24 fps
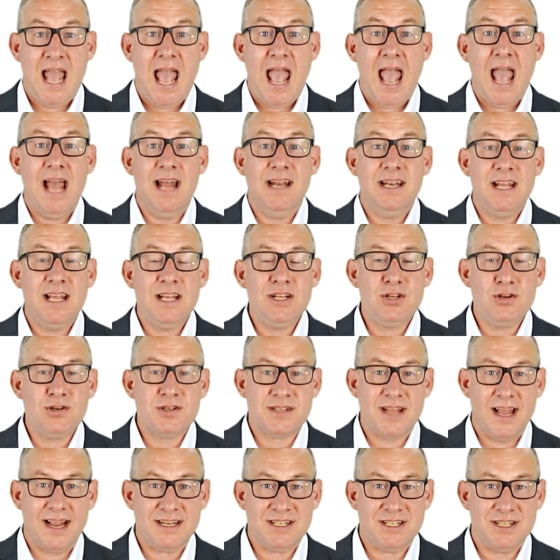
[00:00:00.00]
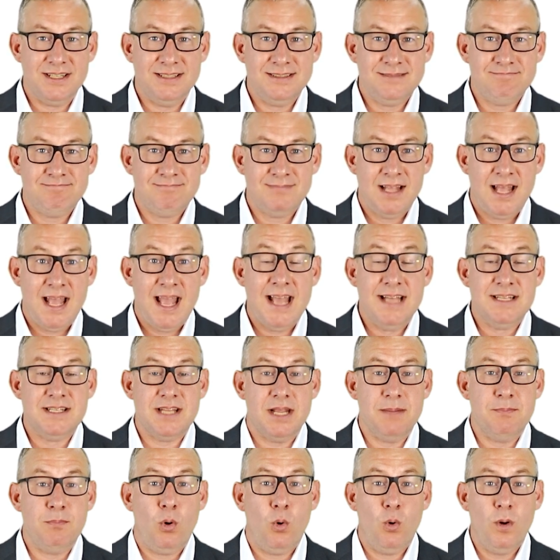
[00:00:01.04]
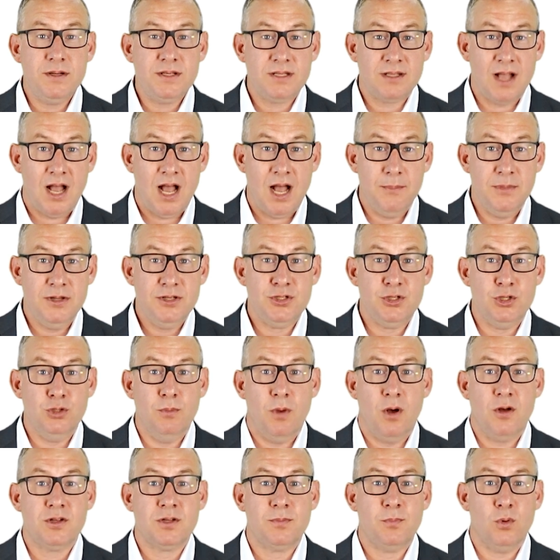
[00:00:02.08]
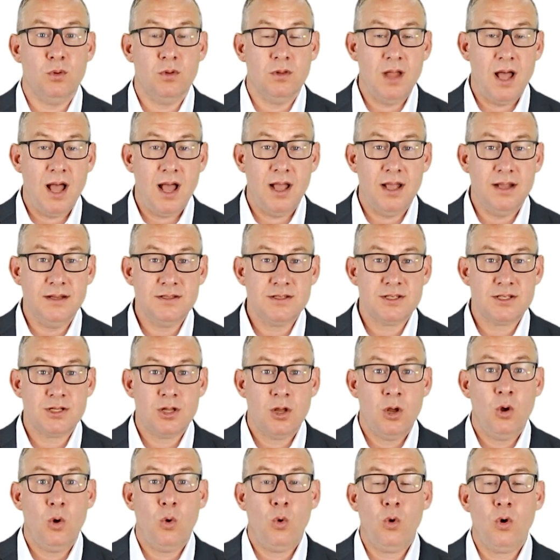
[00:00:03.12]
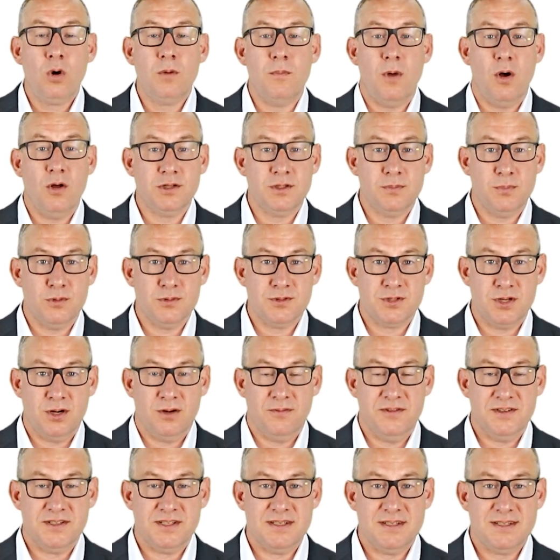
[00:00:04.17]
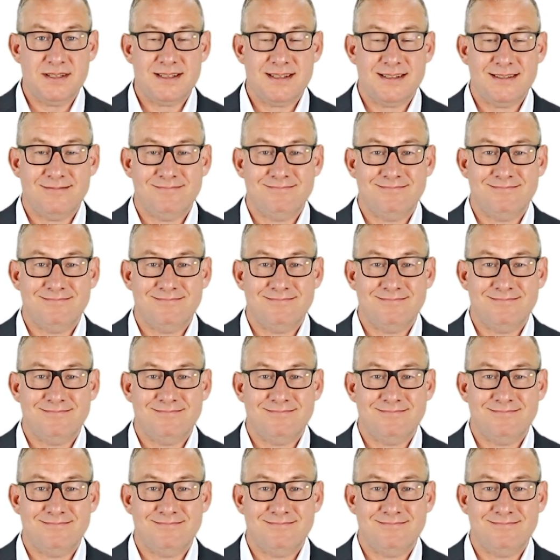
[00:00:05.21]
An intersection is a point common to multiple lines or multiple surfaces.